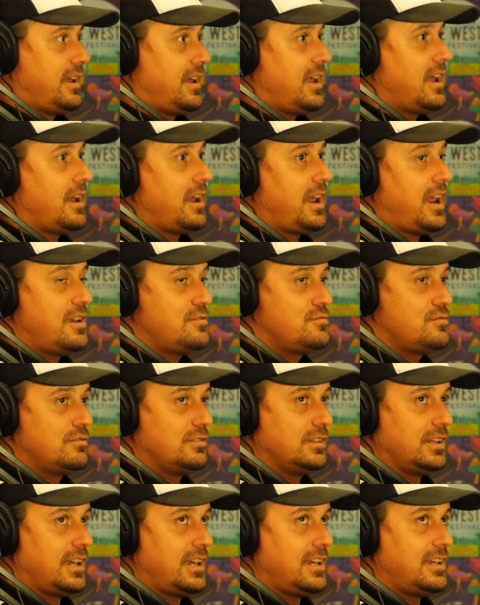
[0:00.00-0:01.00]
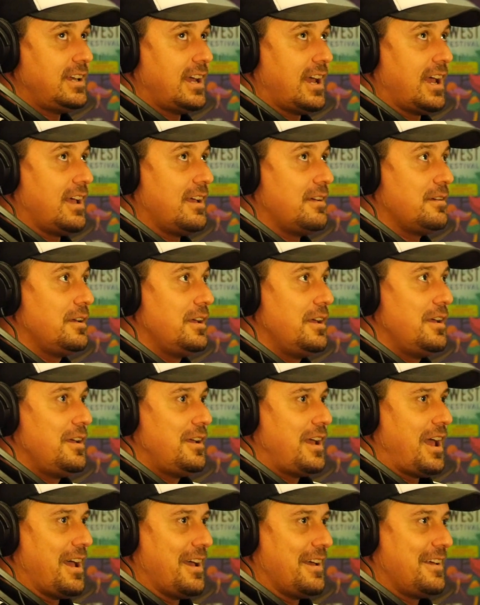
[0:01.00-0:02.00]
Yeah, Andrew Lee.
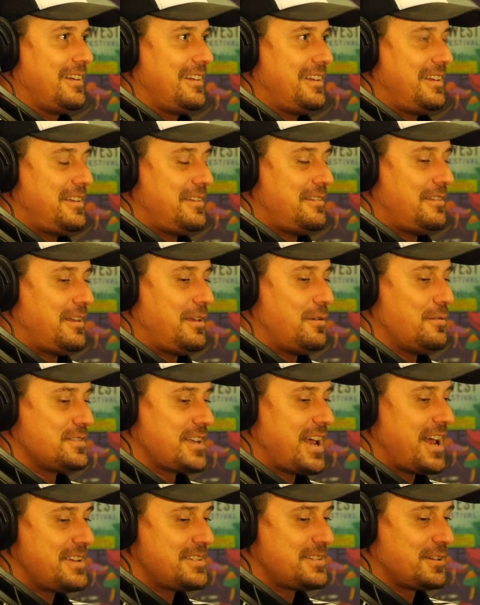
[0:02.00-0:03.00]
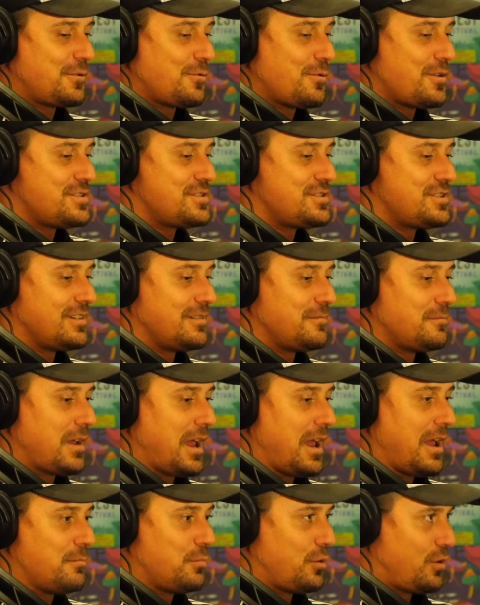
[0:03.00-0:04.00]
He was asked a question
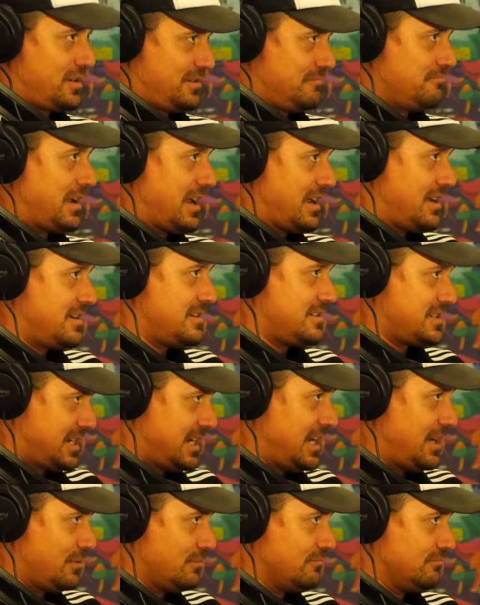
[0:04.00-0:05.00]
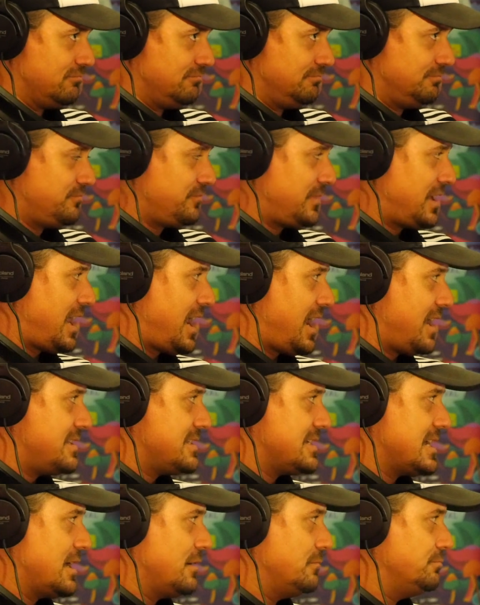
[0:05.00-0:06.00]
by Sunil,
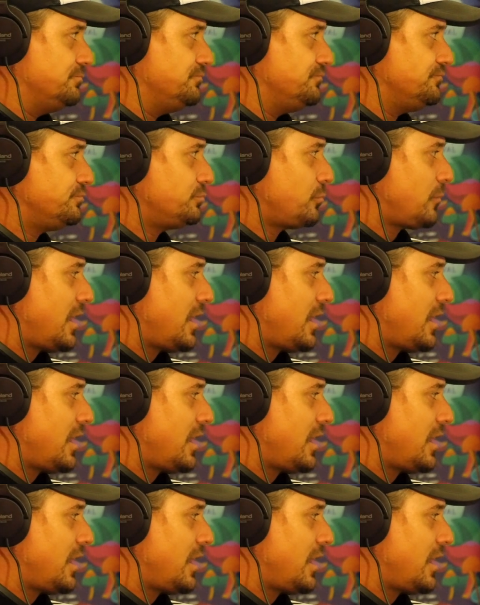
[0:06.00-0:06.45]
and